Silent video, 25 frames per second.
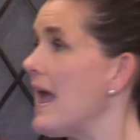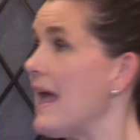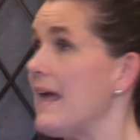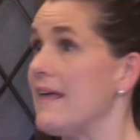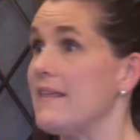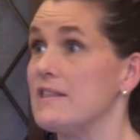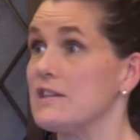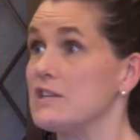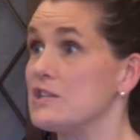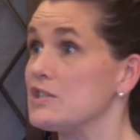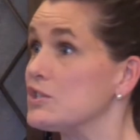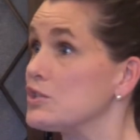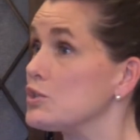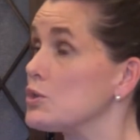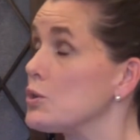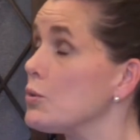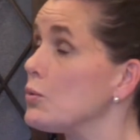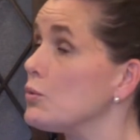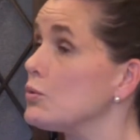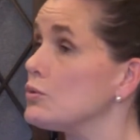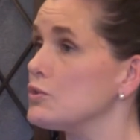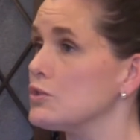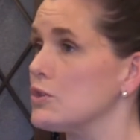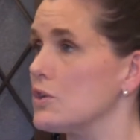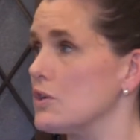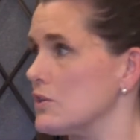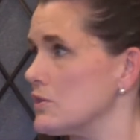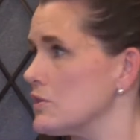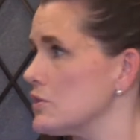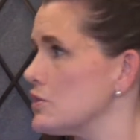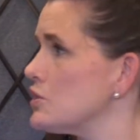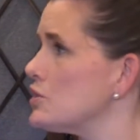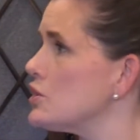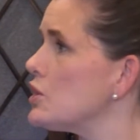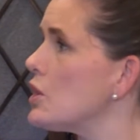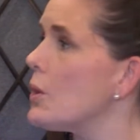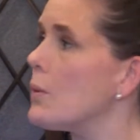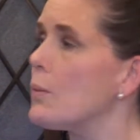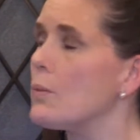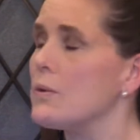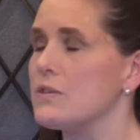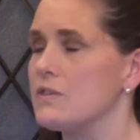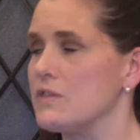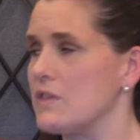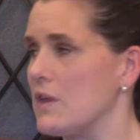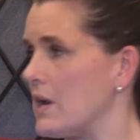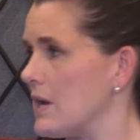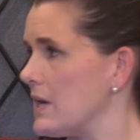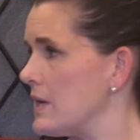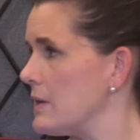And the school nurse, no
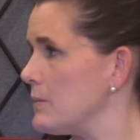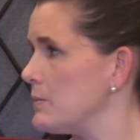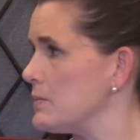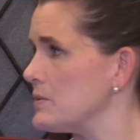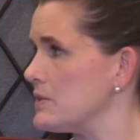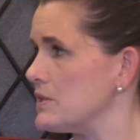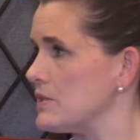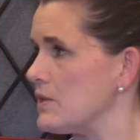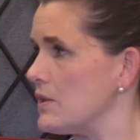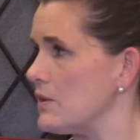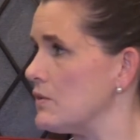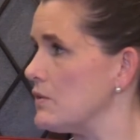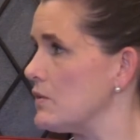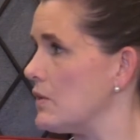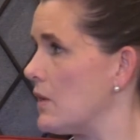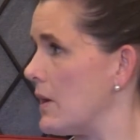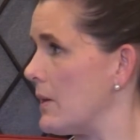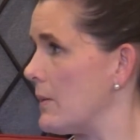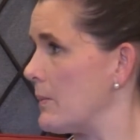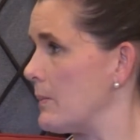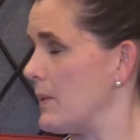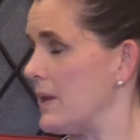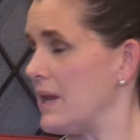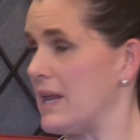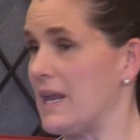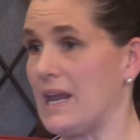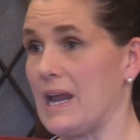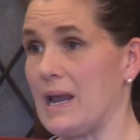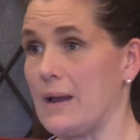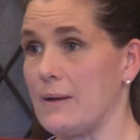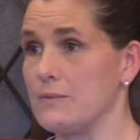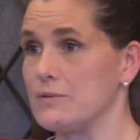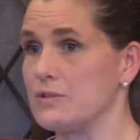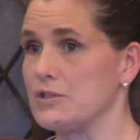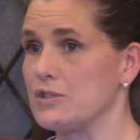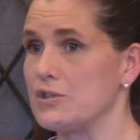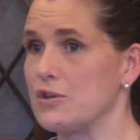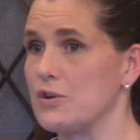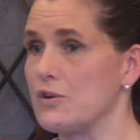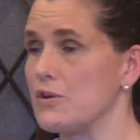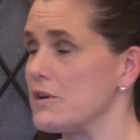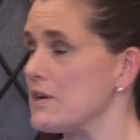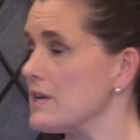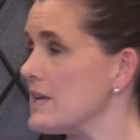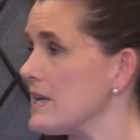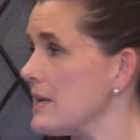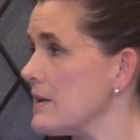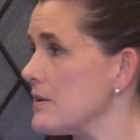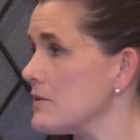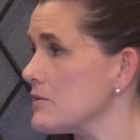one thought it was alarming. I was
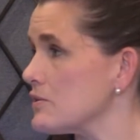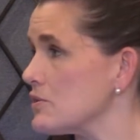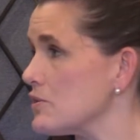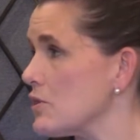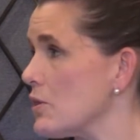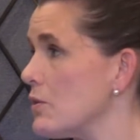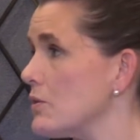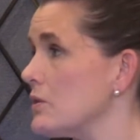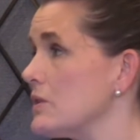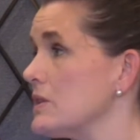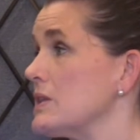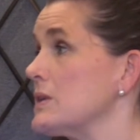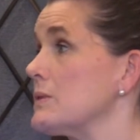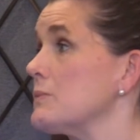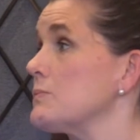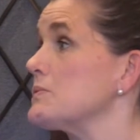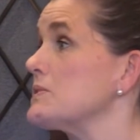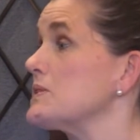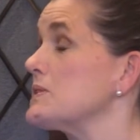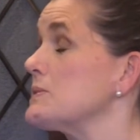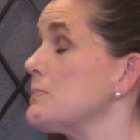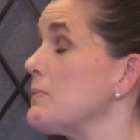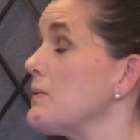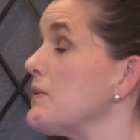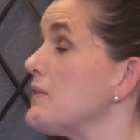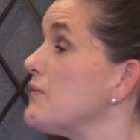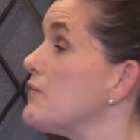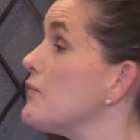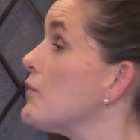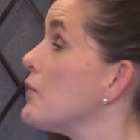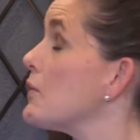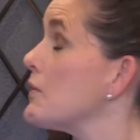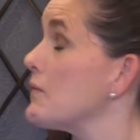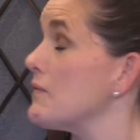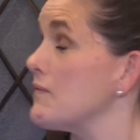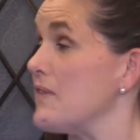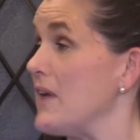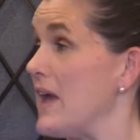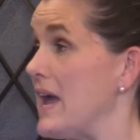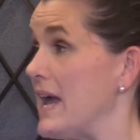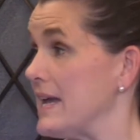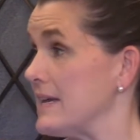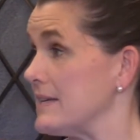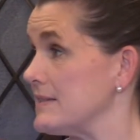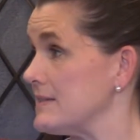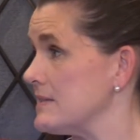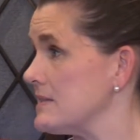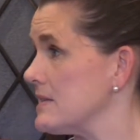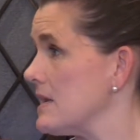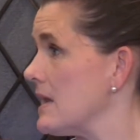30 years old and it was before
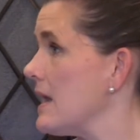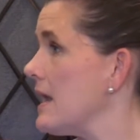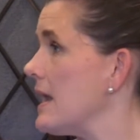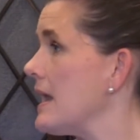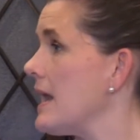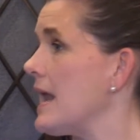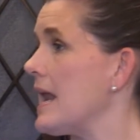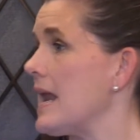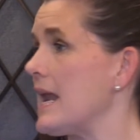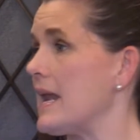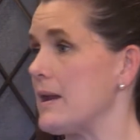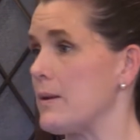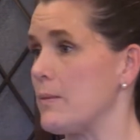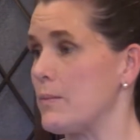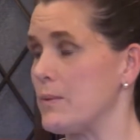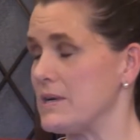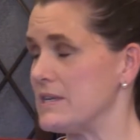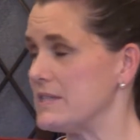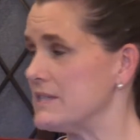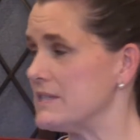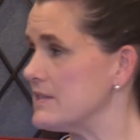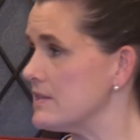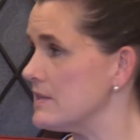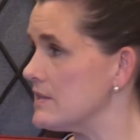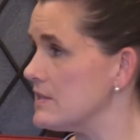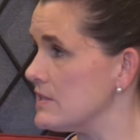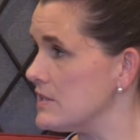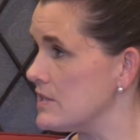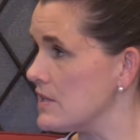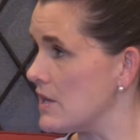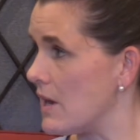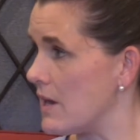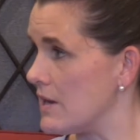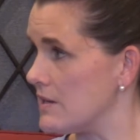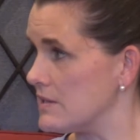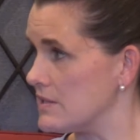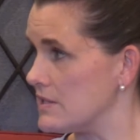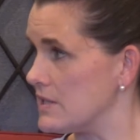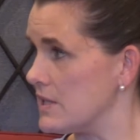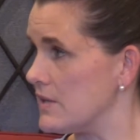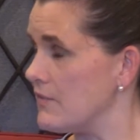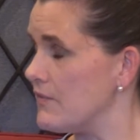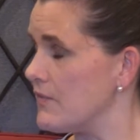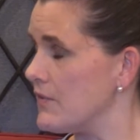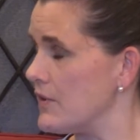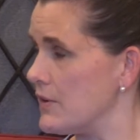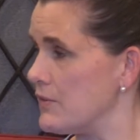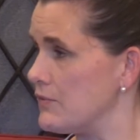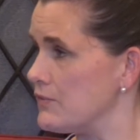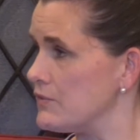fast. And I went to the doctor
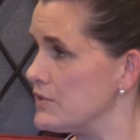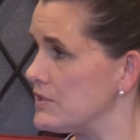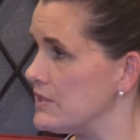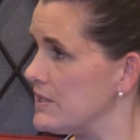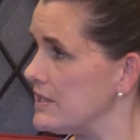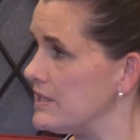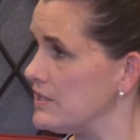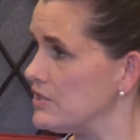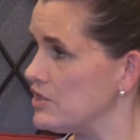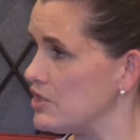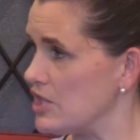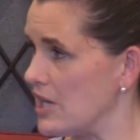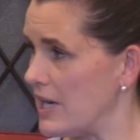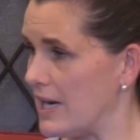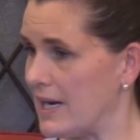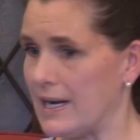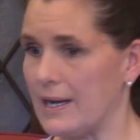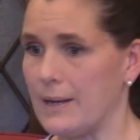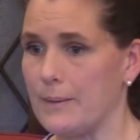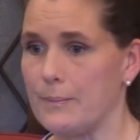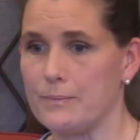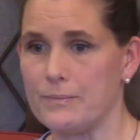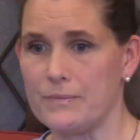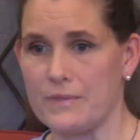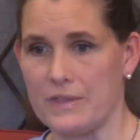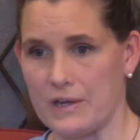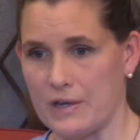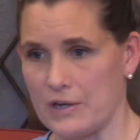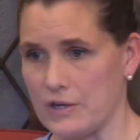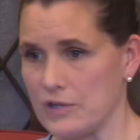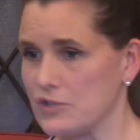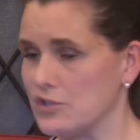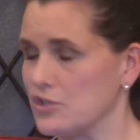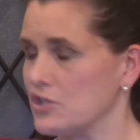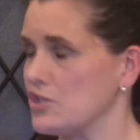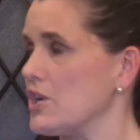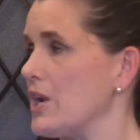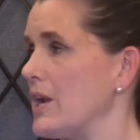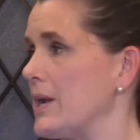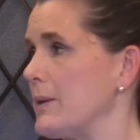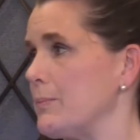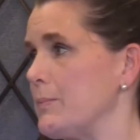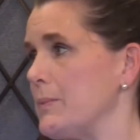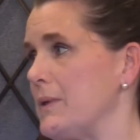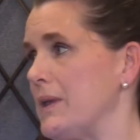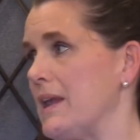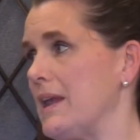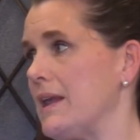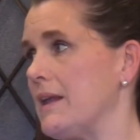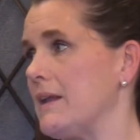for a routine checkup. The nurse checked
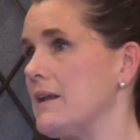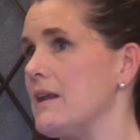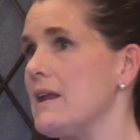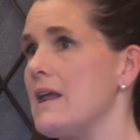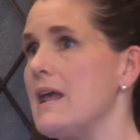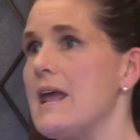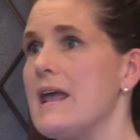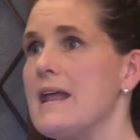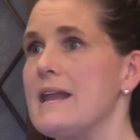me in.